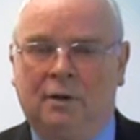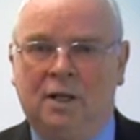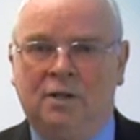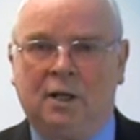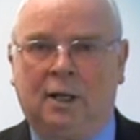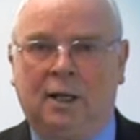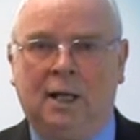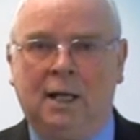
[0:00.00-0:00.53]

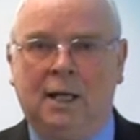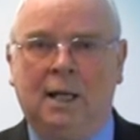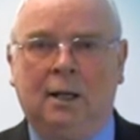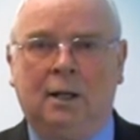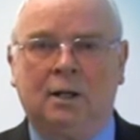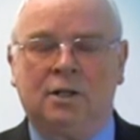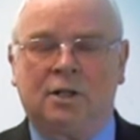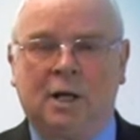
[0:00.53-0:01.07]
These are
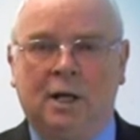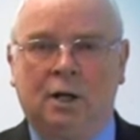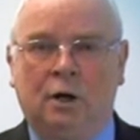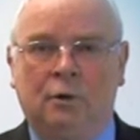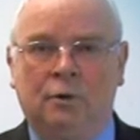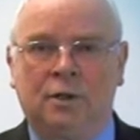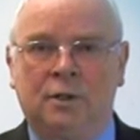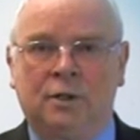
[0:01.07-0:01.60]
key
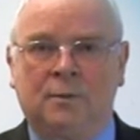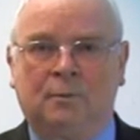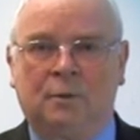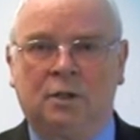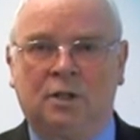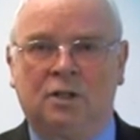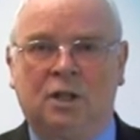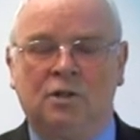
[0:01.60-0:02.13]
stakeholders,
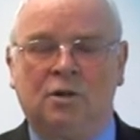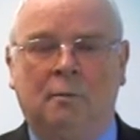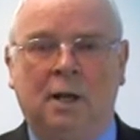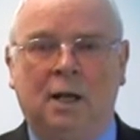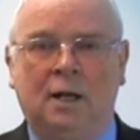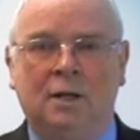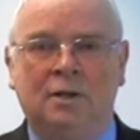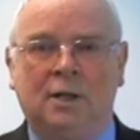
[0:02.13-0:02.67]
decision
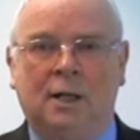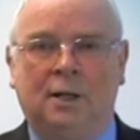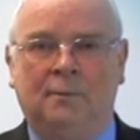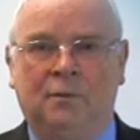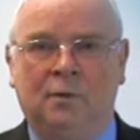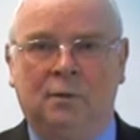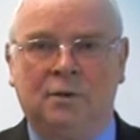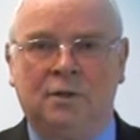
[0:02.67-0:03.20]
makers and
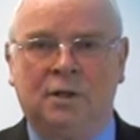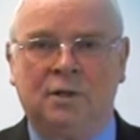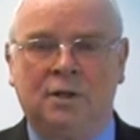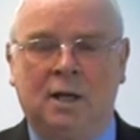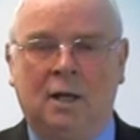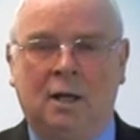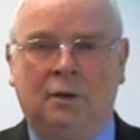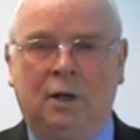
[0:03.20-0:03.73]

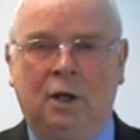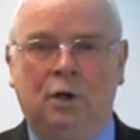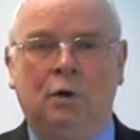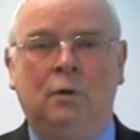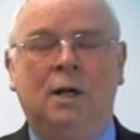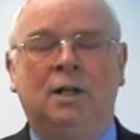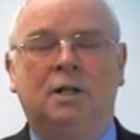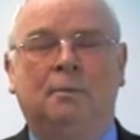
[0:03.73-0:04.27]
influencers that
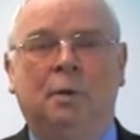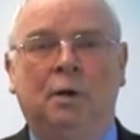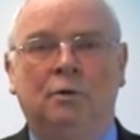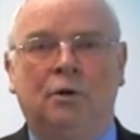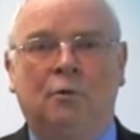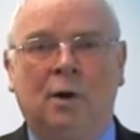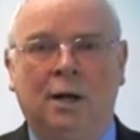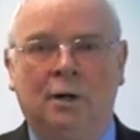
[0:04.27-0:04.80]
you need to
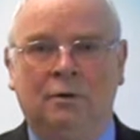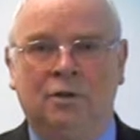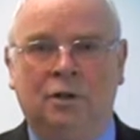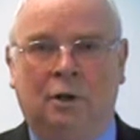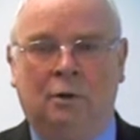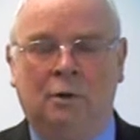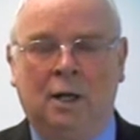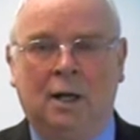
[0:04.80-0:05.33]
build around
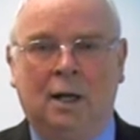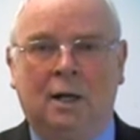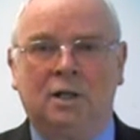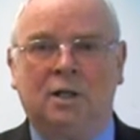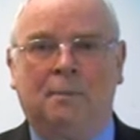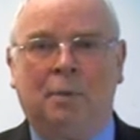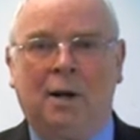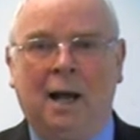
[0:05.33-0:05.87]
you
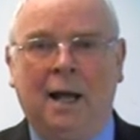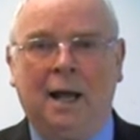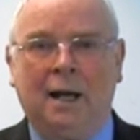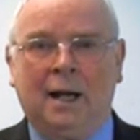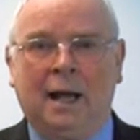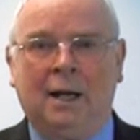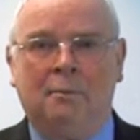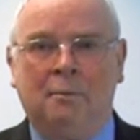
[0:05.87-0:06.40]
to
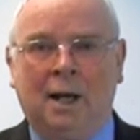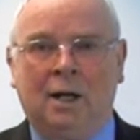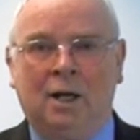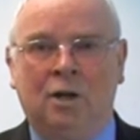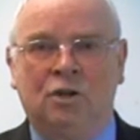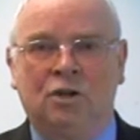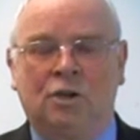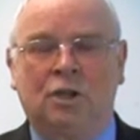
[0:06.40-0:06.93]
plan and
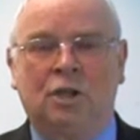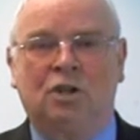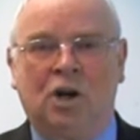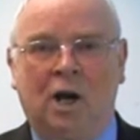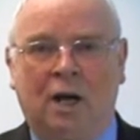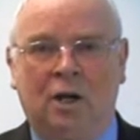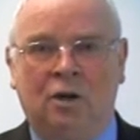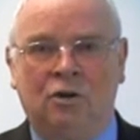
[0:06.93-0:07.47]
manage the
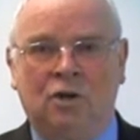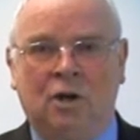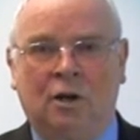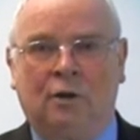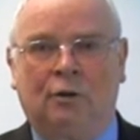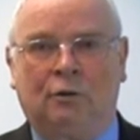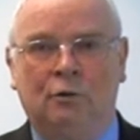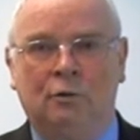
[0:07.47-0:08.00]
change
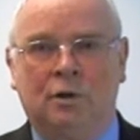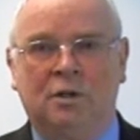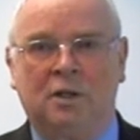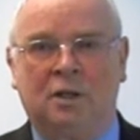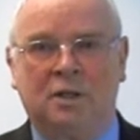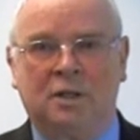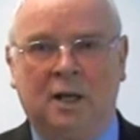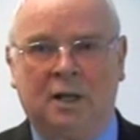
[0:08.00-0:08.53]
through to
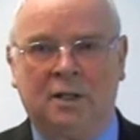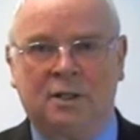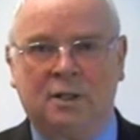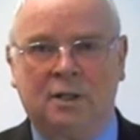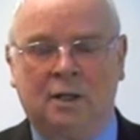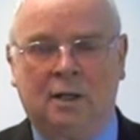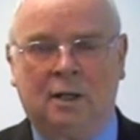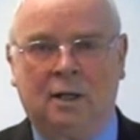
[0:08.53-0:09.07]

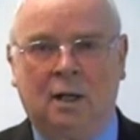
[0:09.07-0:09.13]
success.